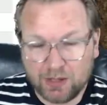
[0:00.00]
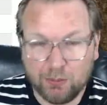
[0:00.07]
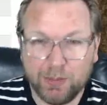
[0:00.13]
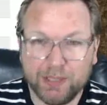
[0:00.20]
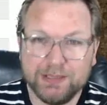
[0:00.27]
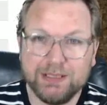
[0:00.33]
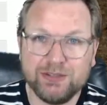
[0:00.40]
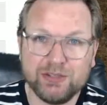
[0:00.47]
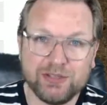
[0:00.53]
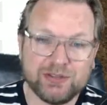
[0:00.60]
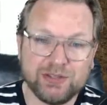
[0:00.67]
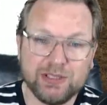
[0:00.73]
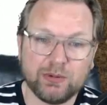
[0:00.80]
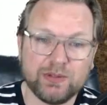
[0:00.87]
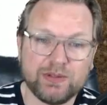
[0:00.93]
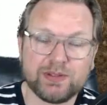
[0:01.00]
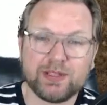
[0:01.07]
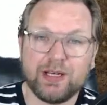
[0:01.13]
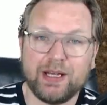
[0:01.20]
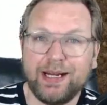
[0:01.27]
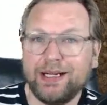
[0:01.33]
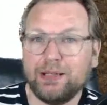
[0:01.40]
my lead gen secrets.
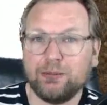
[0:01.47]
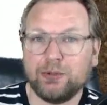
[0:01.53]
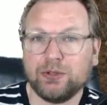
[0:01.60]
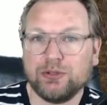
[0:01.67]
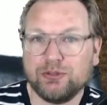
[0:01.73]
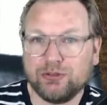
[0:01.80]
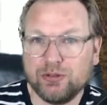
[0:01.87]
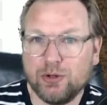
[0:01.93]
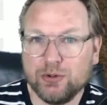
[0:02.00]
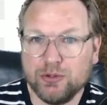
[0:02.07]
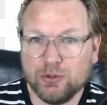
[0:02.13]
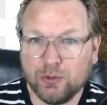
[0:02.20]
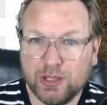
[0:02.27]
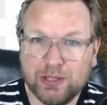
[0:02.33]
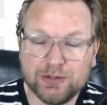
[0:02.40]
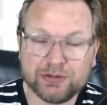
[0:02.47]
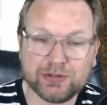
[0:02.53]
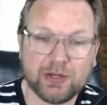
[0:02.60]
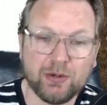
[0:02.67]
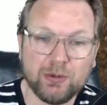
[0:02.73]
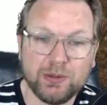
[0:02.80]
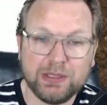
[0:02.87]
And I'm going to show you
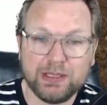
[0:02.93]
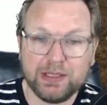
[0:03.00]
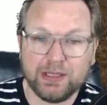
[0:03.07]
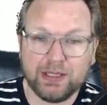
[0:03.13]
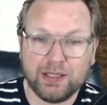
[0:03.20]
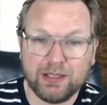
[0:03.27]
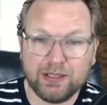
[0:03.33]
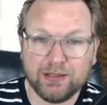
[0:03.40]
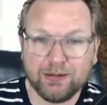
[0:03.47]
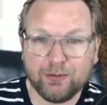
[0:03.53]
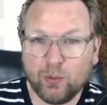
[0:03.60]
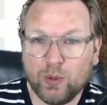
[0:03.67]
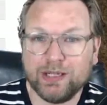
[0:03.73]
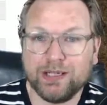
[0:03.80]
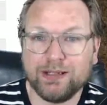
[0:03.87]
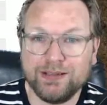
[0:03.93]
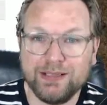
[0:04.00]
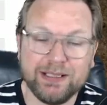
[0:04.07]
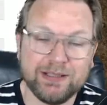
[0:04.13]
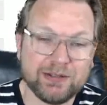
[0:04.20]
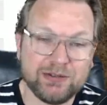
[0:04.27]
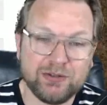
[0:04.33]
also what I
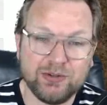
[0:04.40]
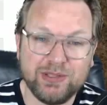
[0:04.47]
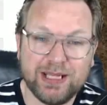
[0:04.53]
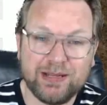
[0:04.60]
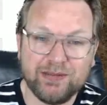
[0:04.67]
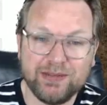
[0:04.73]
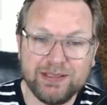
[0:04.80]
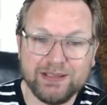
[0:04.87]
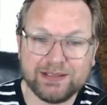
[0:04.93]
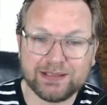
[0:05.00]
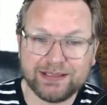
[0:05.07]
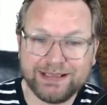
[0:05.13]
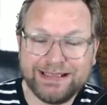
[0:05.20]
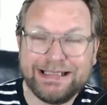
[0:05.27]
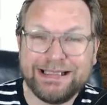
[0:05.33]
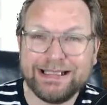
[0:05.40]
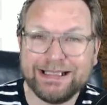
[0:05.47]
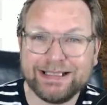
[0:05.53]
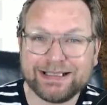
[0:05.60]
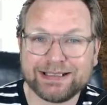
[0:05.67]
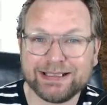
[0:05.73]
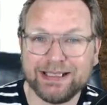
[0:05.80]
did to get these
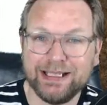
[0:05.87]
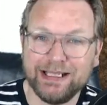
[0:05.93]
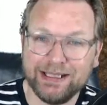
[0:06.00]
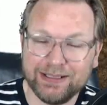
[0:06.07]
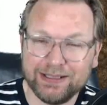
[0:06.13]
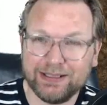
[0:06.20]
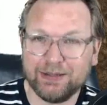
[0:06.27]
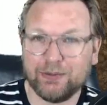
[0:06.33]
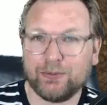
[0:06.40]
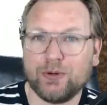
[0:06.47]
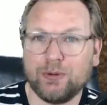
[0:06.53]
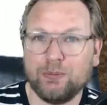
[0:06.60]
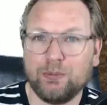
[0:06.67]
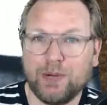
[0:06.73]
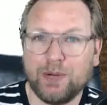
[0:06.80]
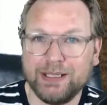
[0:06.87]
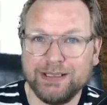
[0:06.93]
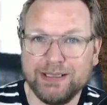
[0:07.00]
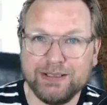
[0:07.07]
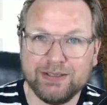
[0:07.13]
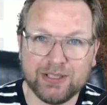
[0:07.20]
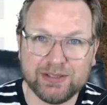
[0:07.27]
leads from my
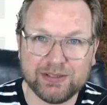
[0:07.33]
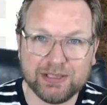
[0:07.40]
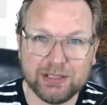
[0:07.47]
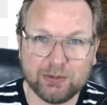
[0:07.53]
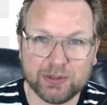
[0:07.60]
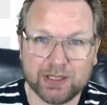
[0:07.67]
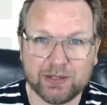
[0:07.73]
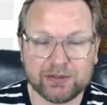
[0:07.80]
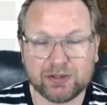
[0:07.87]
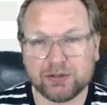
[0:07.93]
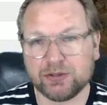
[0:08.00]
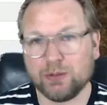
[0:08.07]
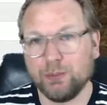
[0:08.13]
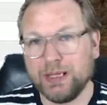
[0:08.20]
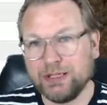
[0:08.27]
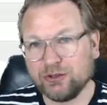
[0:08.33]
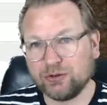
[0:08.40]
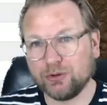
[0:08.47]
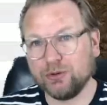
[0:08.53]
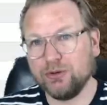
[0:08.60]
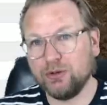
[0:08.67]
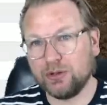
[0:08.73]
lead gen secret also. So make
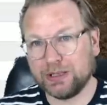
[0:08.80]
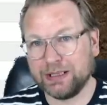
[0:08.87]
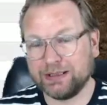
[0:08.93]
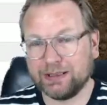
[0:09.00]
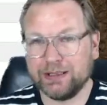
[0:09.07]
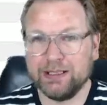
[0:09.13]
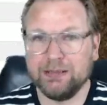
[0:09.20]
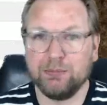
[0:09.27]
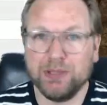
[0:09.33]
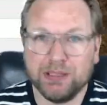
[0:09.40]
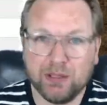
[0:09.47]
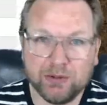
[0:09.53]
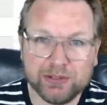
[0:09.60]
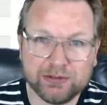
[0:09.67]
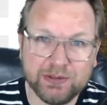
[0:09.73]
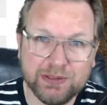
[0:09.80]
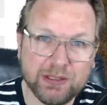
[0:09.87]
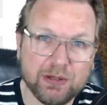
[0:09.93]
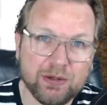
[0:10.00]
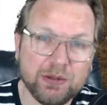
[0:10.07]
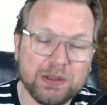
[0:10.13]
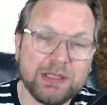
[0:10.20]
sure you click the link below this
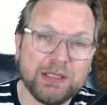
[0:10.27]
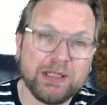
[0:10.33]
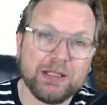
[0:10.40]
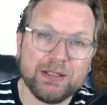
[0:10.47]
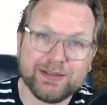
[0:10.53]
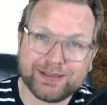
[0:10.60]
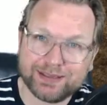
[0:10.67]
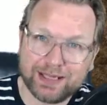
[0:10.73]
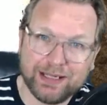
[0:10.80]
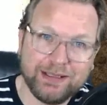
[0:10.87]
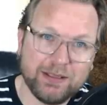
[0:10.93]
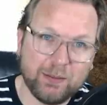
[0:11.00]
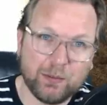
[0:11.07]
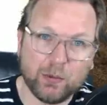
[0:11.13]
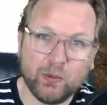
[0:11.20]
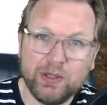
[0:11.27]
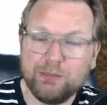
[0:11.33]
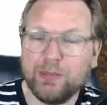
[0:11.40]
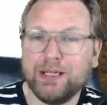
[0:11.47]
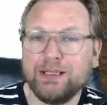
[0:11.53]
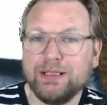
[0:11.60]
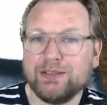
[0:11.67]
video, sign up with
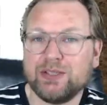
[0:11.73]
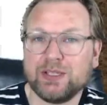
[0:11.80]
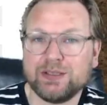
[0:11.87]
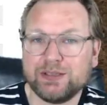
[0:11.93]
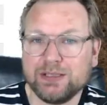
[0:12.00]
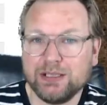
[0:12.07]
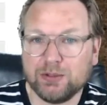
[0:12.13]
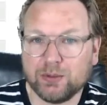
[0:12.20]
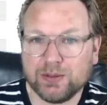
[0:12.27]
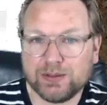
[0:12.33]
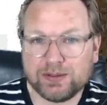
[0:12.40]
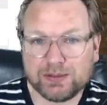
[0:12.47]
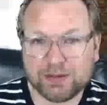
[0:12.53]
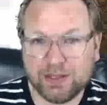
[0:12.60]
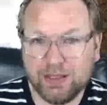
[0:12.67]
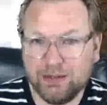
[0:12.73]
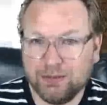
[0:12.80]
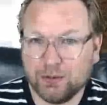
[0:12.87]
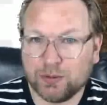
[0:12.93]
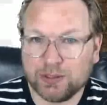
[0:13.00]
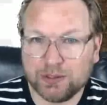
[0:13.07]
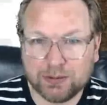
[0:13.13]
my lead gen secrets if
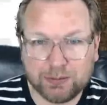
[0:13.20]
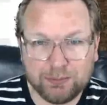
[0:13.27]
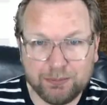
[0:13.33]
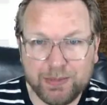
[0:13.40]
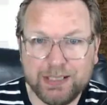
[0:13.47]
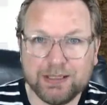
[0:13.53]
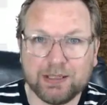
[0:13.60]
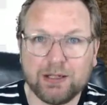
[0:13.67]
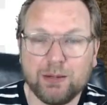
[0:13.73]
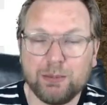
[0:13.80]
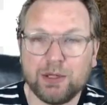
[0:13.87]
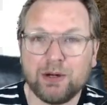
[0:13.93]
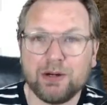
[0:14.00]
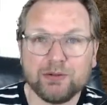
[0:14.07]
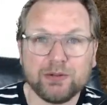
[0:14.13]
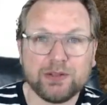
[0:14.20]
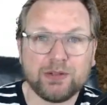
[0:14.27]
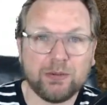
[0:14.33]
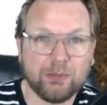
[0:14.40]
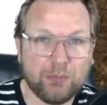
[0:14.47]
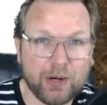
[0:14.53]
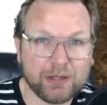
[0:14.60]
you want to make a couple of
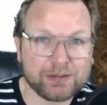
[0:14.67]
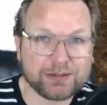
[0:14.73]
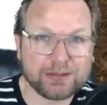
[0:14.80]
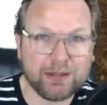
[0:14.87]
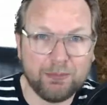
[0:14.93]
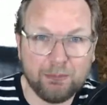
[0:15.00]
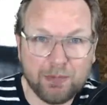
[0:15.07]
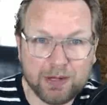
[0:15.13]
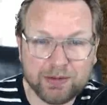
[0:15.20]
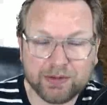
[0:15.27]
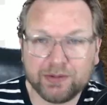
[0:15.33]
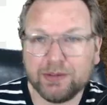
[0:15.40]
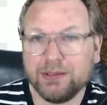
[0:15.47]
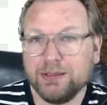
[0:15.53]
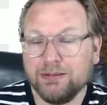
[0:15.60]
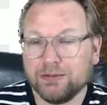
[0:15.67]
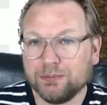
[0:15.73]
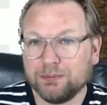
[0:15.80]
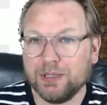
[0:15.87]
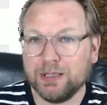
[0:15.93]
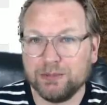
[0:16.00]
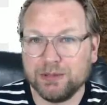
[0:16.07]
$100 a month, and
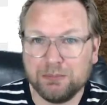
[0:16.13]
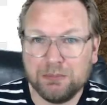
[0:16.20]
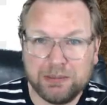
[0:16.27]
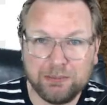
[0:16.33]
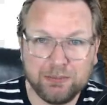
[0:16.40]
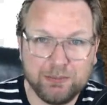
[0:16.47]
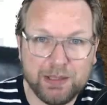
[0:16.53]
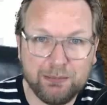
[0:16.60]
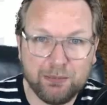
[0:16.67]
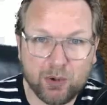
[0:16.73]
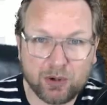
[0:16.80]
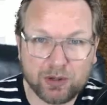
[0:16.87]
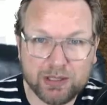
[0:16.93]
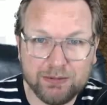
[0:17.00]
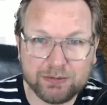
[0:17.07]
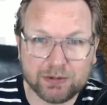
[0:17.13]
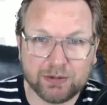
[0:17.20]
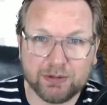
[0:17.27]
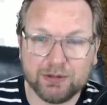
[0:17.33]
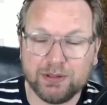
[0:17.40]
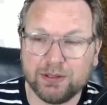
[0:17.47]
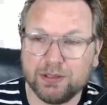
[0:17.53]
even maybe a bit more if
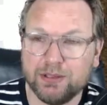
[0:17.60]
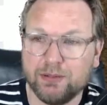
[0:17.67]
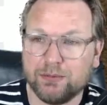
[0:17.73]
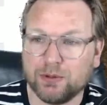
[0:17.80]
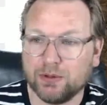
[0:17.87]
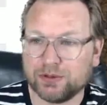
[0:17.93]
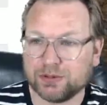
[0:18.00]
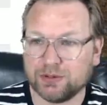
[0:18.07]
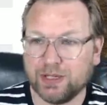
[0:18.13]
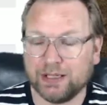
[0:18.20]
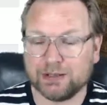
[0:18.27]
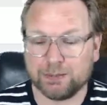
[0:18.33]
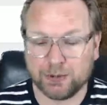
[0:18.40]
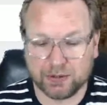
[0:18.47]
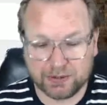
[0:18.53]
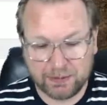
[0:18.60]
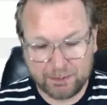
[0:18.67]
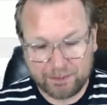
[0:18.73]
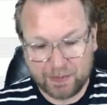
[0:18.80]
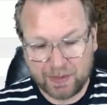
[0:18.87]
you're also an expert.